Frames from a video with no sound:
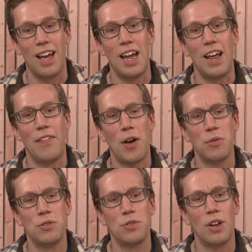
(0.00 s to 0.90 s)
and that
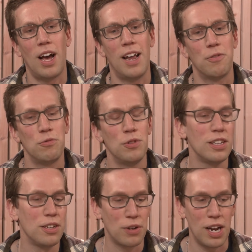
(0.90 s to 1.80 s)
was i had a
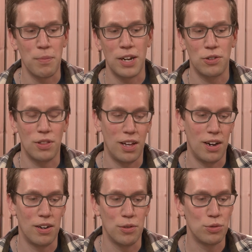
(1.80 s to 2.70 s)
really great mentor
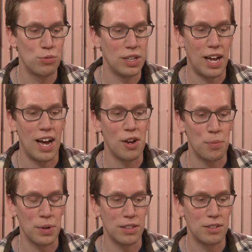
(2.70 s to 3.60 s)
there it was really
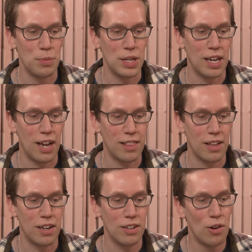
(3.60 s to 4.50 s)
eye-opening to me and i
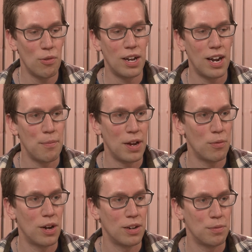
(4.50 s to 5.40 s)
thought you know what i might
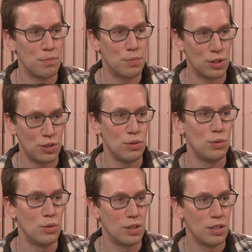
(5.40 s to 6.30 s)
want to
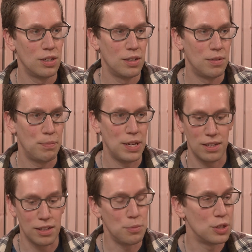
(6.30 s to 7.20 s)
pursue
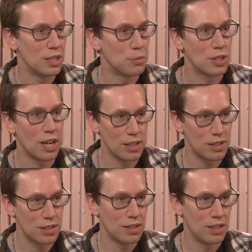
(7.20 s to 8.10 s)
basically museum
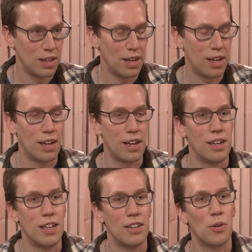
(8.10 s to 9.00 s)
studies uh,
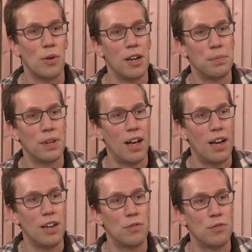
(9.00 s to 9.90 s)
and so i
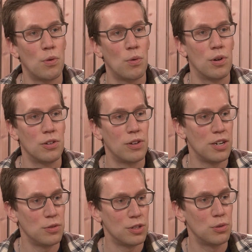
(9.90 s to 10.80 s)
applied for
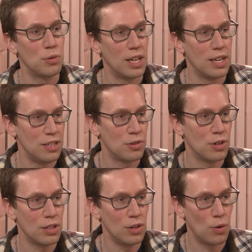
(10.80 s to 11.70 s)
graduate school at eastern
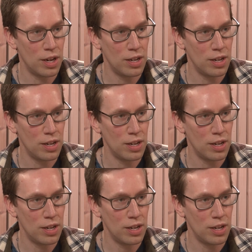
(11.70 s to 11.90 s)
illinois